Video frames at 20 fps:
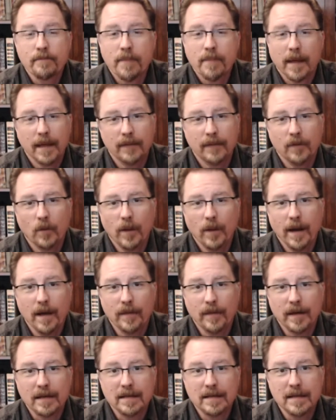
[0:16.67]
given away, I
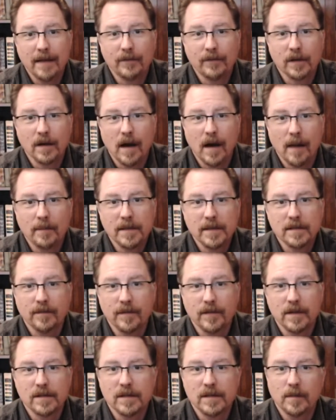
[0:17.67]
think, seven copies of
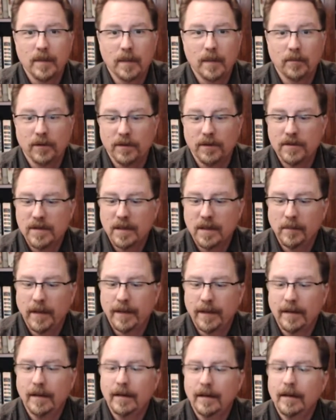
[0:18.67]
this to people who seem like
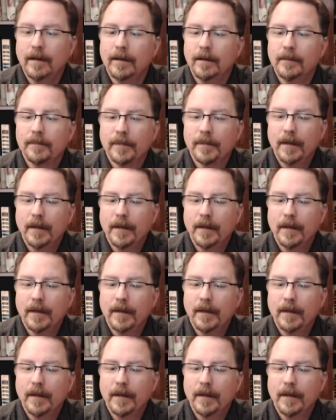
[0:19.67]
they need it.